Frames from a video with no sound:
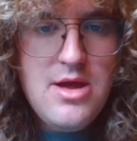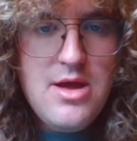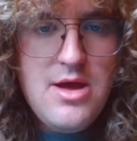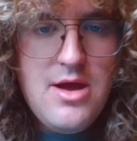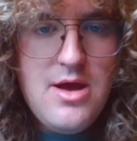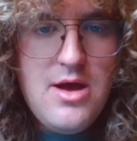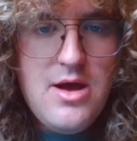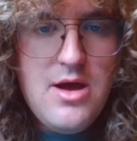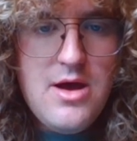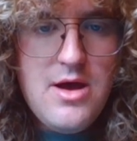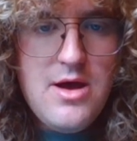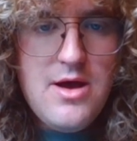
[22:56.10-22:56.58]

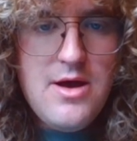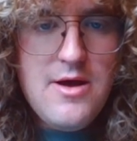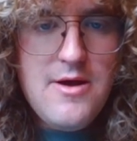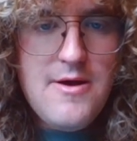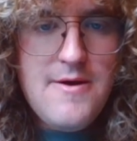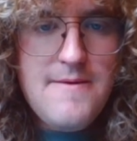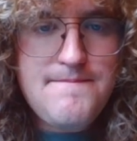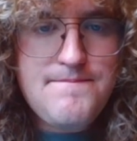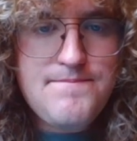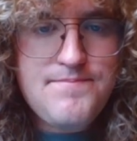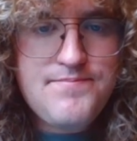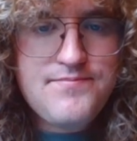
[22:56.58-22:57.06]

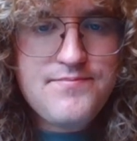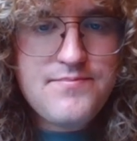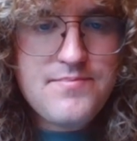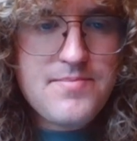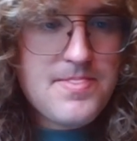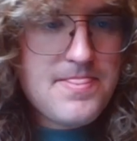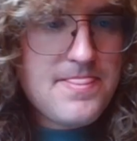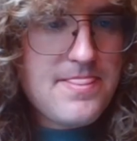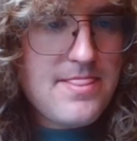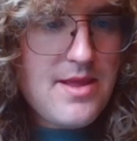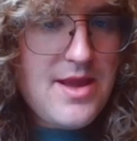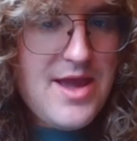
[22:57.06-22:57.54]

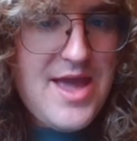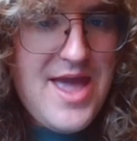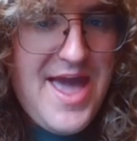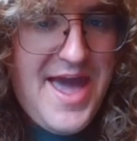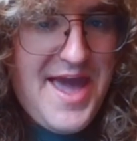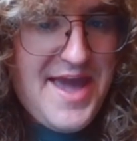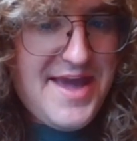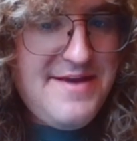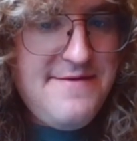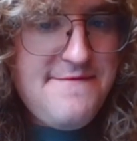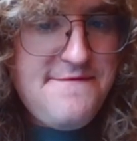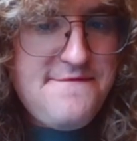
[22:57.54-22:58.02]

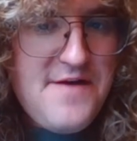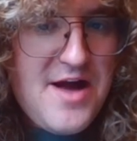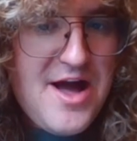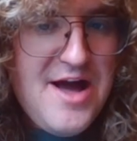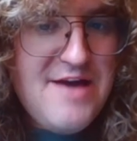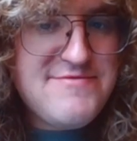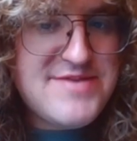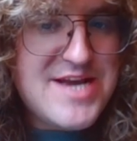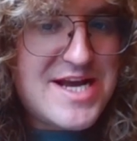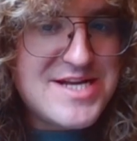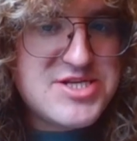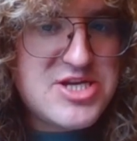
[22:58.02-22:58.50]
A5
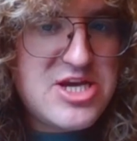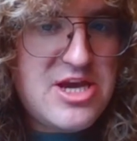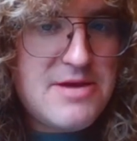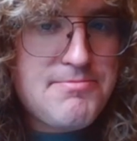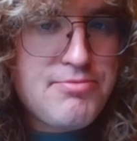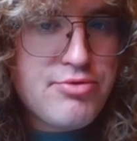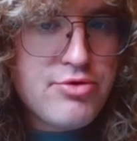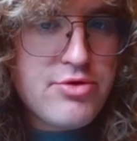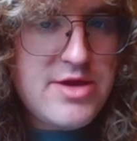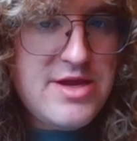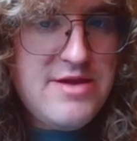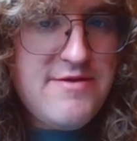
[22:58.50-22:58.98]
is actually a
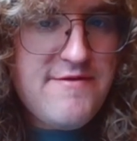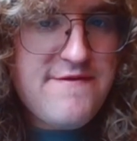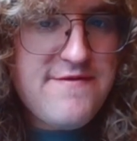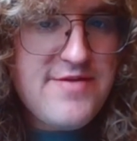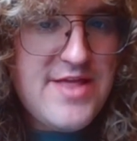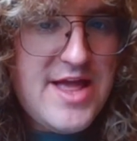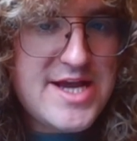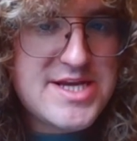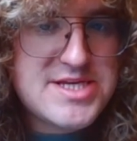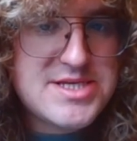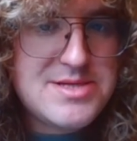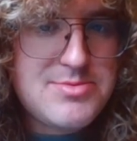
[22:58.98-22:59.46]
pretty
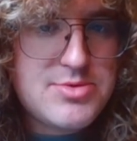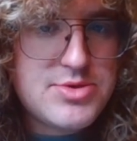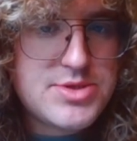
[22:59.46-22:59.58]
flexible